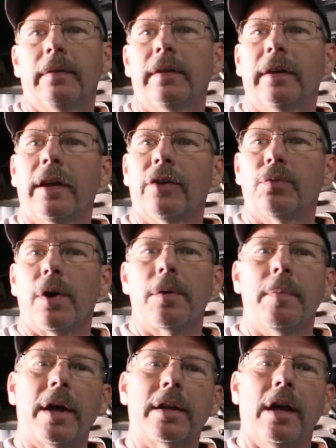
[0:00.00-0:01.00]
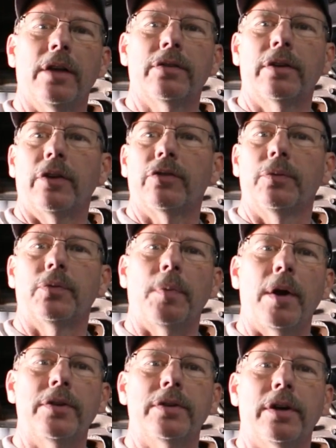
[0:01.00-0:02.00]
Hey guys, welcome back to Allison Customs
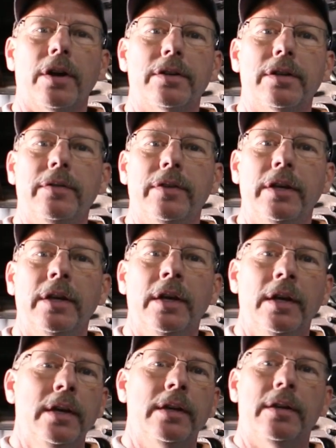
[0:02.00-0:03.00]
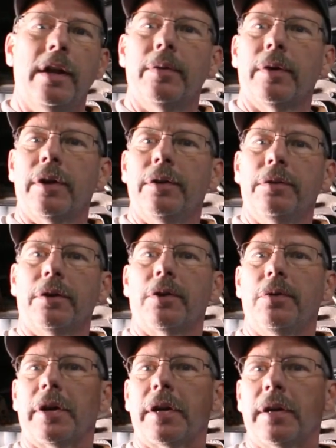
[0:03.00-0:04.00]
Project Car TV. Today we're going to do a
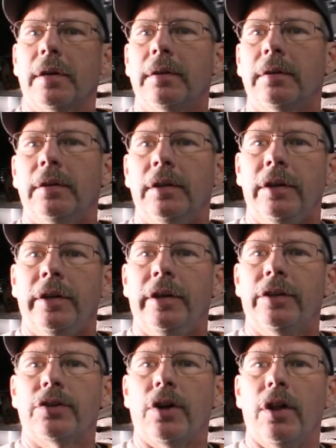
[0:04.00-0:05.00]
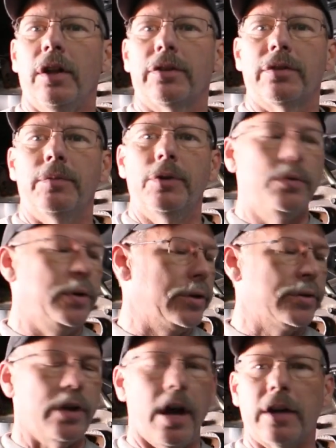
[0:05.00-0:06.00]
quick install on some new rear
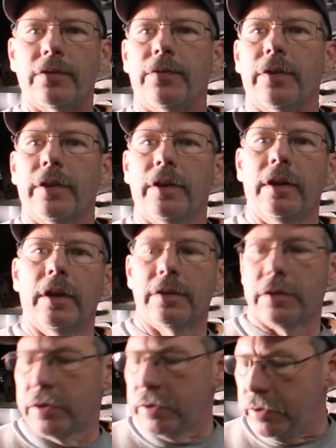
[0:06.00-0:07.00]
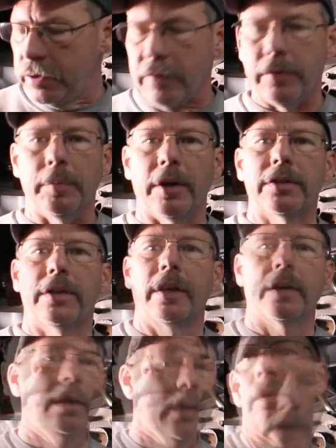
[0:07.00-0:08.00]
shocks for the 67
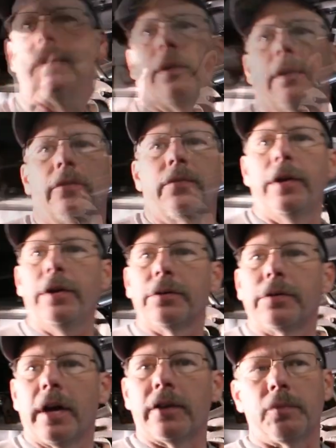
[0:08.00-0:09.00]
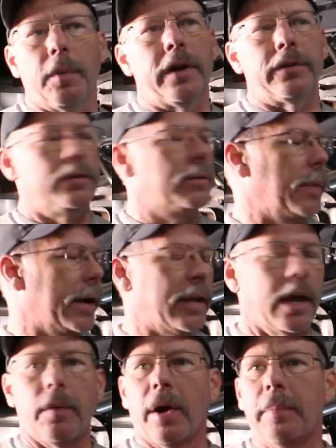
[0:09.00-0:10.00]
Mustang. This video is not sponsored by
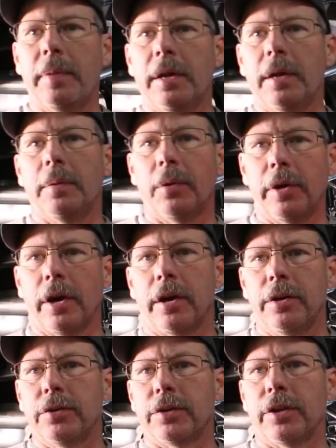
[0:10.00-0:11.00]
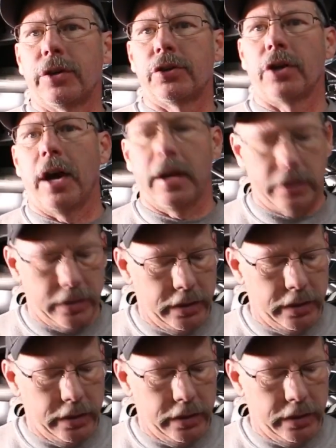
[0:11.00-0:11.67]
KYB, but we are using their shocks.